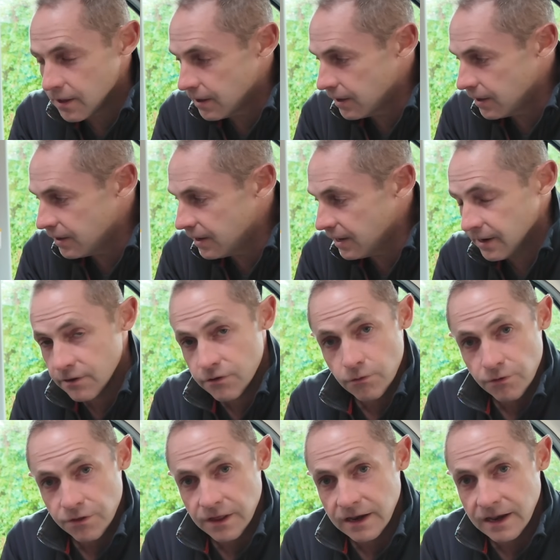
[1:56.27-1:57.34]
And as
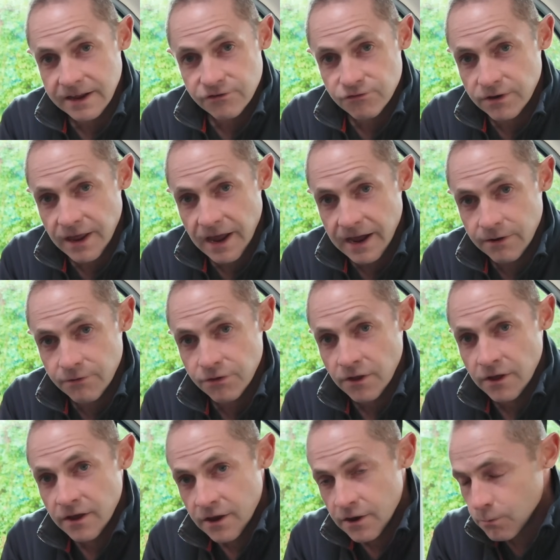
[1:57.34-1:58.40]
you'll see later in the house,
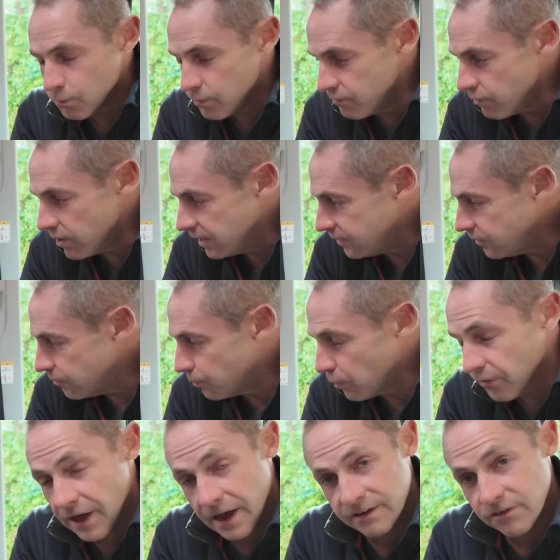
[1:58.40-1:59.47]
we really do
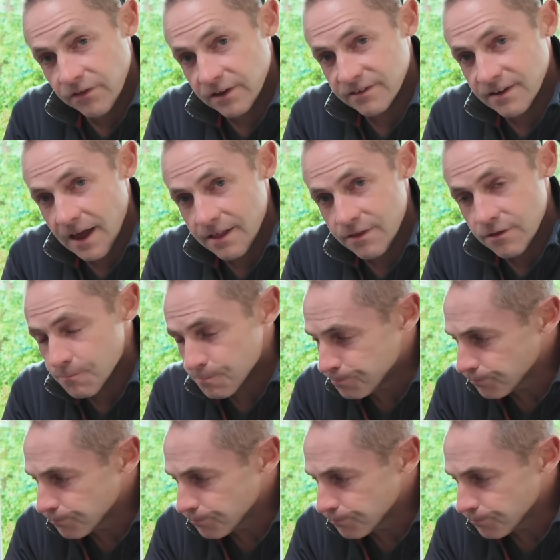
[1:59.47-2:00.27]
put that to the test.